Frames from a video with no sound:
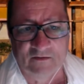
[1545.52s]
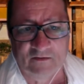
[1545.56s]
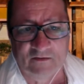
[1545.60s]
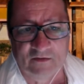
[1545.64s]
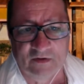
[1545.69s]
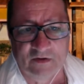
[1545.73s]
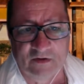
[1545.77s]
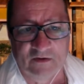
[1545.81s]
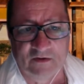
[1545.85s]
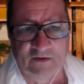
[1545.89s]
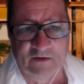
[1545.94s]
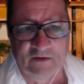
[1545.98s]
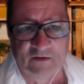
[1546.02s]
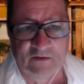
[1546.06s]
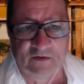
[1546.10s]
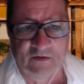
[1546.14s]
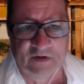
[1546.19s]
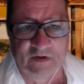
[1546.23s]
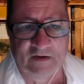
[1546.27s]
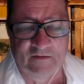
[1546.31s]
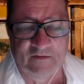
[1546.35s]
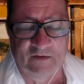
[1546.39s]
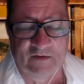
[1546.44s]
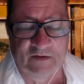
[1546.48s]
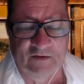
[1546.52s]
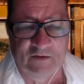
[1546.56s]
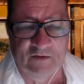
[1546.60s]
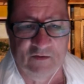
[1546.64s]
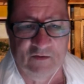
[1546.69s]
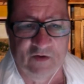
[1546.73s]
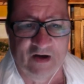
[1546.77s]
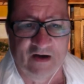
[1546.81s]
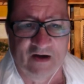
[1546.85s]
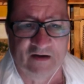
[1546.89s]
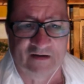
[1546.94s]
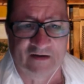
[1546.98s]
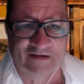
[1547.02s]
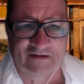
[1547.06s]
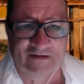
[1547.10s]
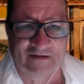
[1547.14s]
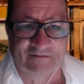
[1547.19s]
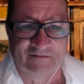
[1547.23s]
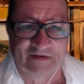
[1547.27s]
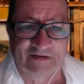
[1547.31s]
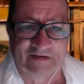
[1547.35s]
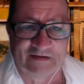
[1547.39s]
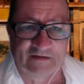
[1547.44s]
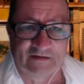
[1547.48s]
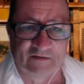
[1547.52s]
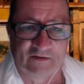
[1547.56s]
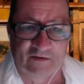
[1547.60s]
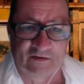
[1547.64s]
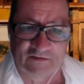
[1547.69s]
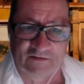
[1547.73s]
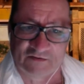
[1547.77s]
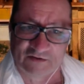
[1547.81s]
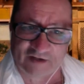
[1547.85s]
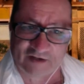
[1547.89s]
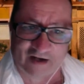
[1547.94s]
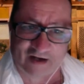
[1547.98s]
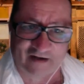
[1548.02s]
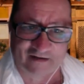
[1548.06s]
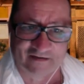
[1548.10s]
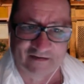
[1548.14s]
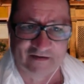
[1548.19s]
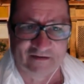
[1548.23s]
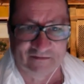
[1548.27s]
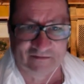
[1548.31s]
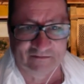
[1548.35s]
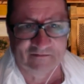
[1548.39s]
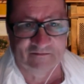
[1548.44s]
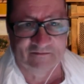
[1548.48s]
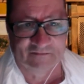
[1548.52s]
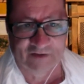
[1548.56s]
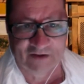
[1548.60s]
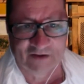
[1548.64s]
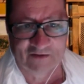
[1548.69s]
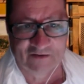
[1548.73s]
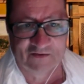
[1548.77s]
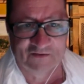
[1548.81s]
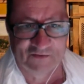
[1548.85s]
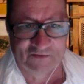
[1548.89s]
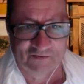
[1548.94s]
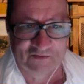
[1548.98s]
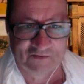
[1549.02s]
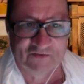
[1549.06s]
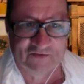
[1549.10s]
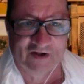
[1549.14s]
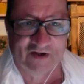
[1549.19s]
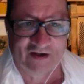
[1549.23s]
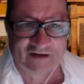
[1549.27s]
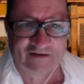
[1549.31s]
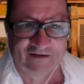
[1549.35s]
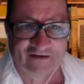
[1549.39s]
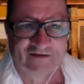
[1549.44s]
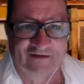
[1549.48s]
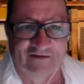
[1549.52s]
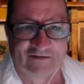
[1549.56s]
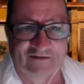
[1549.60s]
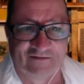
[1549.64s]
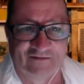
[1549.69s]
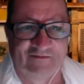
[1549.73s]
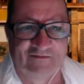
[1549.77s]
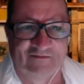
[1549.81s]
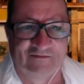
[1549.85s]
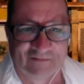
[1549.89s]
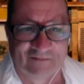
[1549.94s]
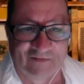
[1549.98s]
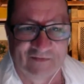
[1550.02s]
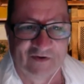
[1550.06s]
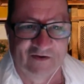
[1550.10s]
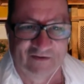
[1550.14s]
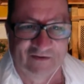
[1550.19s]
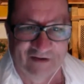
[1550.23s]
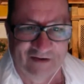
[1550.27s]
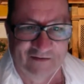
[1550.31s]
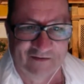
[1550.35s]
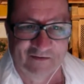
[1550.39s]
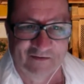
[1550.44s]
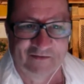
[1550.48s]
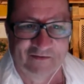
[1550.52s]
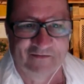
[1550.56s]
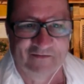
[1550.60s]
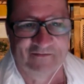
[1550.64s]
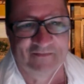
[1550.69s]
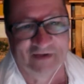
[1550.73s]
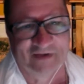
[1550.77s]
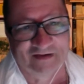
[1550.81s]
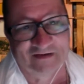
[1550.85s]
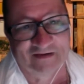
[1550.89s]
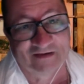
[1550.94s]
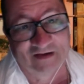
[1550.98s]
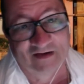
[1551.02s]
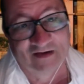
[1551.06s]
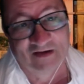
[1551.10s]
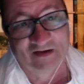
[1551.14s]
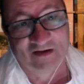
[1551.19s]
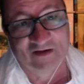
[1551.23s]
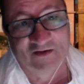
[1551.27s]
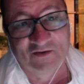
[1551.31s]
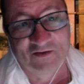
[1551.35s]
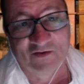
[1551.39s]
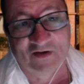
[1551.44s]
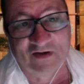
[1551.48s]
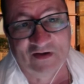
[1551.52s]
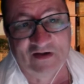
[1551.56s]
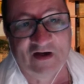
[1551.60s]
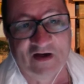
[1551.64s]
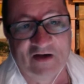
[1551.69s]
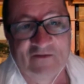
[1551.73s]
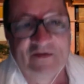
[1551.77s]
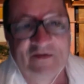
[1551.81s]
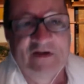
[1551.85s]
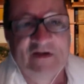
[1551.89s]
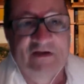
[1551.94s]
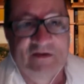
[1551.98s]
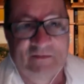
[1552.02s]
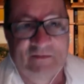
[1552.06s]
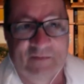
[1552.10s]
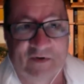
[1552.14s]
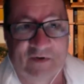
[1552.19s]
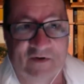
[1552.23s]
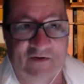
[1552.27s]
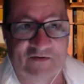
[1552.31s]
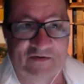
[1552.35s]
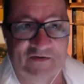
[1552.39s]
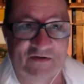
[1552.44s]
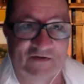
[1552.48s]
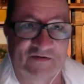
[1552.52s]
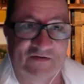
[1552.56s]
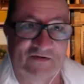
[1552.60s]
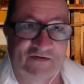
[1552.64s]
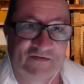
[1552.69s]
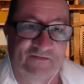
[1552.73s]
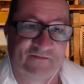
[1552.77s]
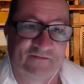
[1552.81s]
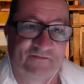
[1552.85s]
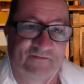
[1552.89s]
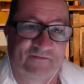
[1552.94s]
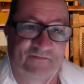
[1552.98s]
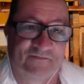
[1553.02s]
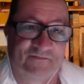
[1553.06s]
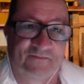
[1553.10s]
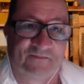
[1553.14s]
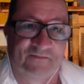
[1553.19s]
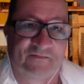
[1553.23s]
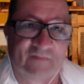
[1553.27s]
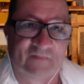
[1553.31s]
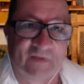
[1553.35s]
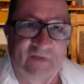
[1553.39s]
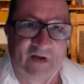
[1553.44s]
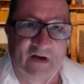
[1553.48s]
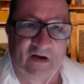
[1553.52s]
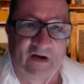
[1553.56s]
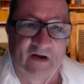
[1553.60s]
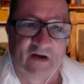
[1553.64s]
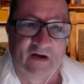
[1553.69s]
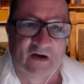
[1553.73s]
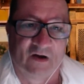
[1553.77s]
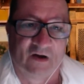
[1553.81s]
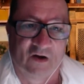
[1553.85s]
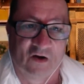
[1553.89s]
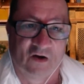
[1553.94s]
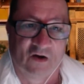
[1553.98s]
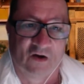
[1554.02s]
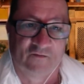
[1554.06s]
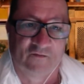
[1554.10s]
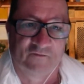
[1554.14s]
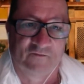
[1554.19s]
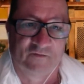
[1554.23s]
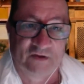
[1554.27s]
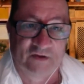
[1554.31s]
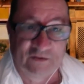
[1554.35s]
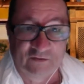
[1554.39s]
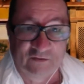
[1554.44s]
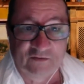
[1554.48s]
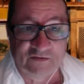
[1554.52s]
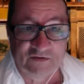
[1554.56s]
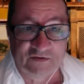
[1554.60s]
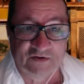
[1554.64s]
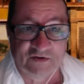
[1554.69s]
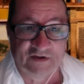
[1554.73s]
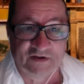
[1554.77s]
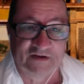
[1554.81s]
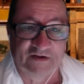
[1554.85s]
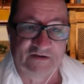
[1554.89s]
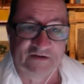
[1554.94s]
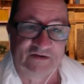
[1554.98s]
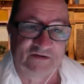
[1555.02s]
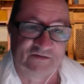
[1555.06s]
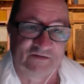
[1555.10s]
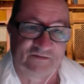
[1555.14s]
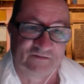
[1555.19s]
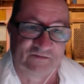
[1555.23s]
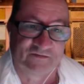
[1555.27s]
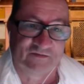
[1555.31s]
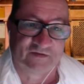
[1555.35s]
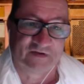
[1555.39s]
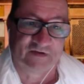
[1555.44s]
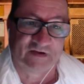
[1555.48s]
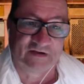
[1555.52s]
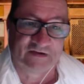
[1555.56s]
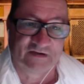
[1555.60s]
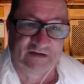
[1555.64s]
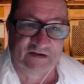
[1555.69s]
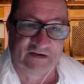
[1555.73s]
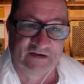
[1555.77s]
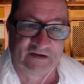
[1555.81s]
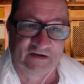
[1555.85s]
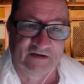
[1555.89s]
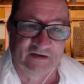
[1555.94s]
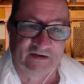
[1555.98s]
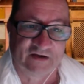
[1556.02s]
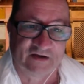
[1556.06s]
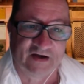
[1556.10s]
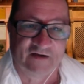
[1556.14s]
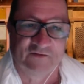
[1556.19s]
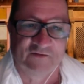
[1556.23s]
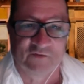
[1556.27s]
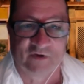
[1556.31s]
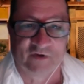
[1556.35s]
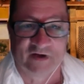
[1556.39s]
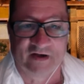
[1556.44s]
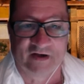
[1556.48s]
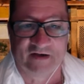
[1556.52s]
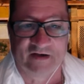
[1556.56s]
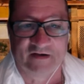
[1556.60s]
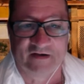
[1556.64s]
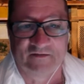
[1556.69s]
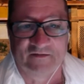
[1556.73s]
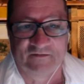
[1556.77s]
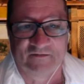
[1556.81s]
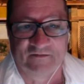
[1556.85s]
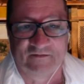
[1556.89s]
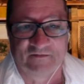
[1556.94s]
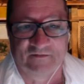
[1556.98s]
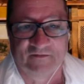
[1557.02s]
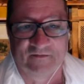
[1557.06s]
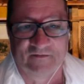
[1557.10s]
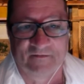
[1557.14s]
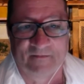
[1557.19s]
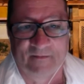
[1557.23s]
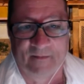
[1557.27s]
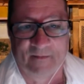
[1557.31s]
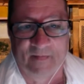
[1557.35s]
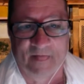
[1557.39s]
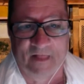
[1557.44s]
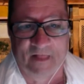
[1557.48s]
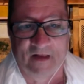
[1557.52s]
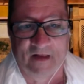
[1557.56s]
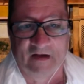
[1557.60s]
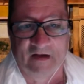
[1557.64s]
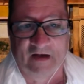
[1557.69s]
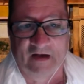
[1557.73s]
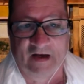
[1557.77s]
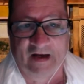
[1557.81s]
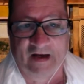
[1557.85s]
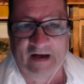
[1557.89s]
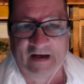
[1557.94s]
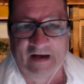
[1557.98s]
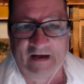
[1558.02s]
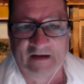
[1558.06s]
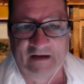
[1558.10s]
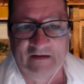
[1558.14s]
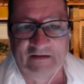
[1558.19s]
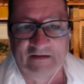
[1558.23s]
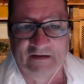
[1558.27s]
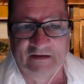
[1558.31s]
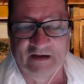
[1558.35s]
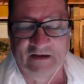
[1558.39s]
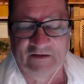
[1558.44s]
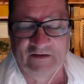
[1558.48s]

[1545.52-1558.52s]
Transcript: you are not starting, because you started long ago, but you are now in the process of using it in the right way. And